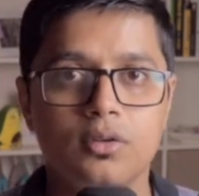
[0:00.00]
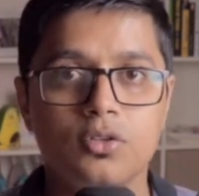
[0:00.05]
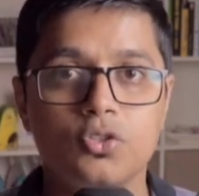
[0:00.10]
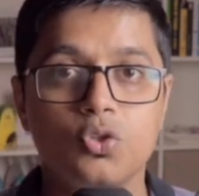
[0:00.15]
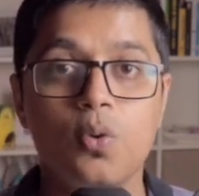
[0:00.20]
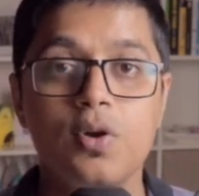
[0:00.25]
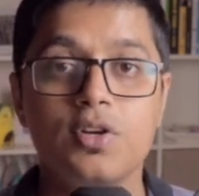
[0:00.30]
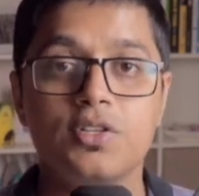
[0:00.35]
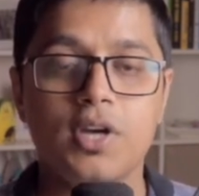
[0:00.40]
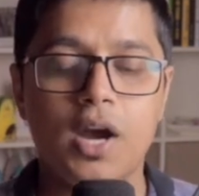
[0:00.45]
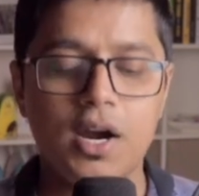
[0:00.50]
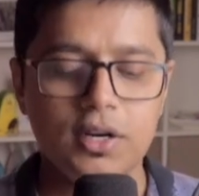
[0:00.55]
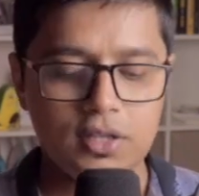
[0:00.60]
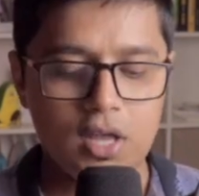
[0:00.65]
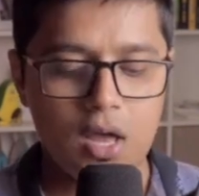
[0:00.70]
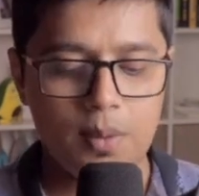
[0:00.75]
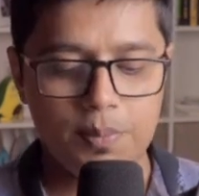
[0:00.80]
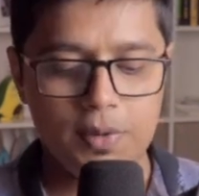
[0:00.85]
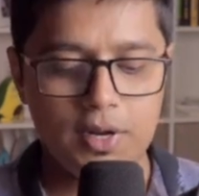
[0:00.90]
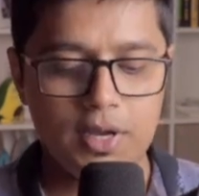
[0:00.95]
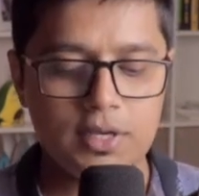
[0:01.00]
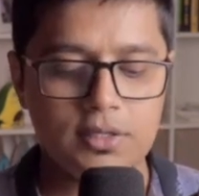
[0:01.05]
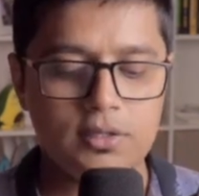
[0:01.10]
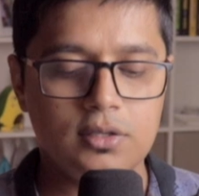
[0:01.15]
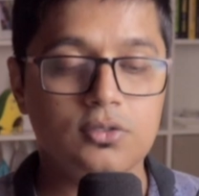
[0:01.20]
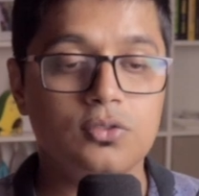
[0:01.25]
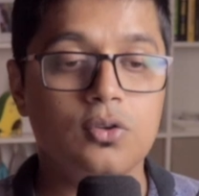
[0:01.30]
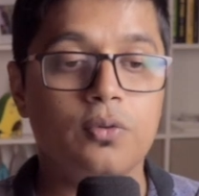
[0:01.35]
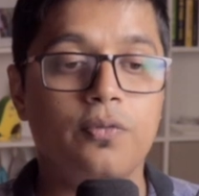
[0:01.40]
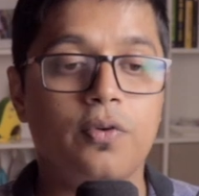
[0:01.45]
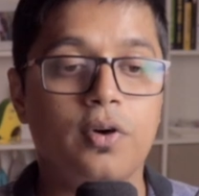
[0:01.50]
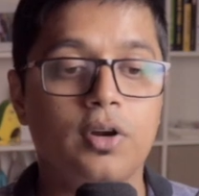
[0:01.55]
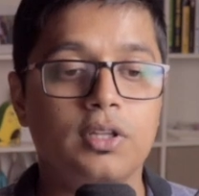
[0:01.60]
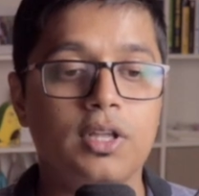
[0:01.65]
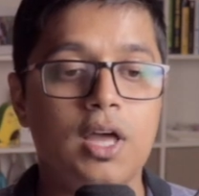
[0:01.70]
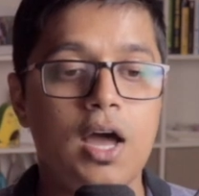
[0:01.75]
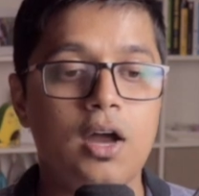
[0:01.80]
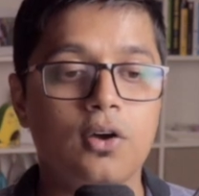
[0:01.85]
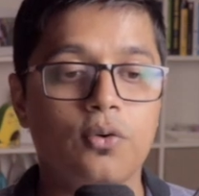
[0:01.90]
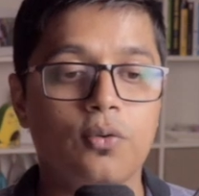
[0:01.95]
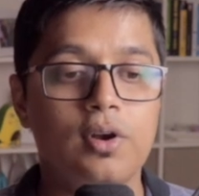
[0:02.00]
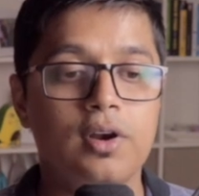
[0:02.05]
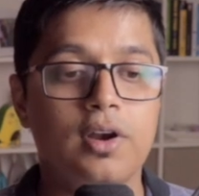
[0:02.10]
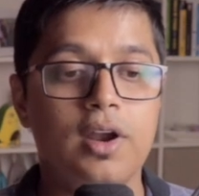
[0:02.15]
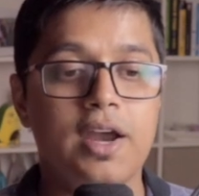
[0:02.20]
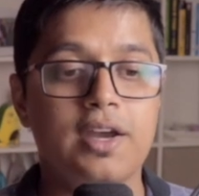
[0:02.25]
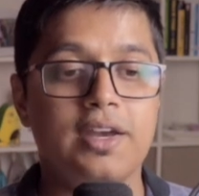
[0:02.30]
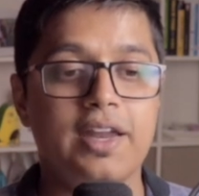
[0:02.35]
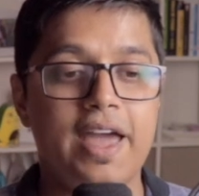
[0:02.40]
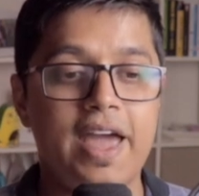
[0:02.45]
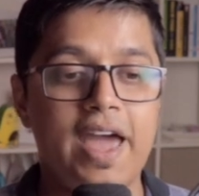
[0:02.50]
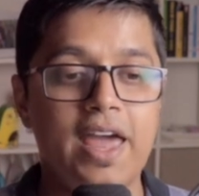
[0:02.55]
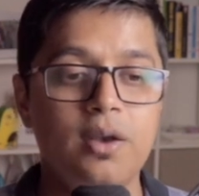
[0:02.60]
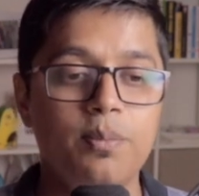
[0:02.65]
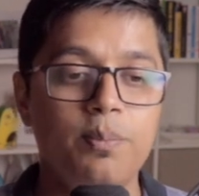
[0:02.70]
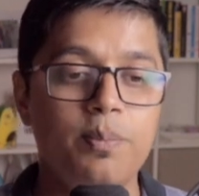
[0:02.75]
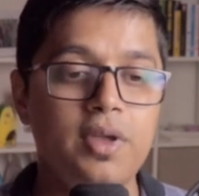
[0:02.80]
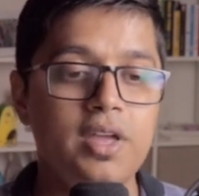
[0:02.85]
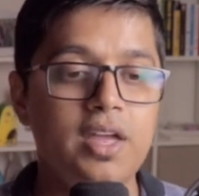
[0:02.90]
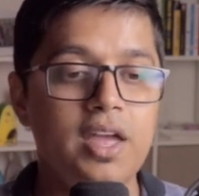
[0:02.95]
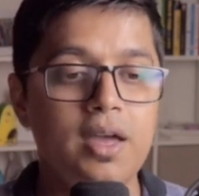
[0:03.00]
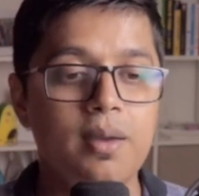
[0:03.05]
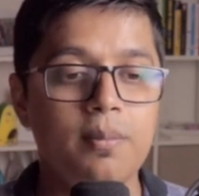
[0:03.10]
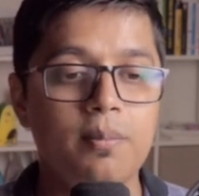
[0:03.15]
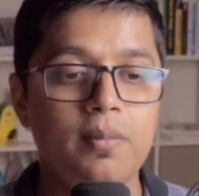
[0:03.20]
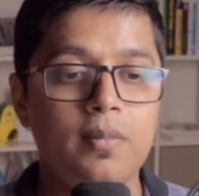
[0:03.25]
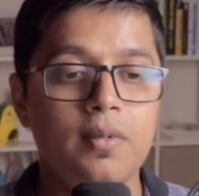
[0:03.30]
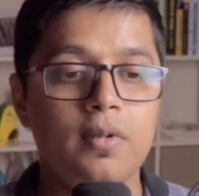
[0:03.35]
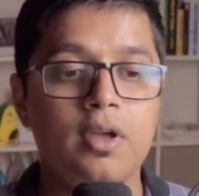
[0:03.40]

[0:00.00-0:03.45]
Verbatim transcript: So we'll start the application. So for that, we'll write npm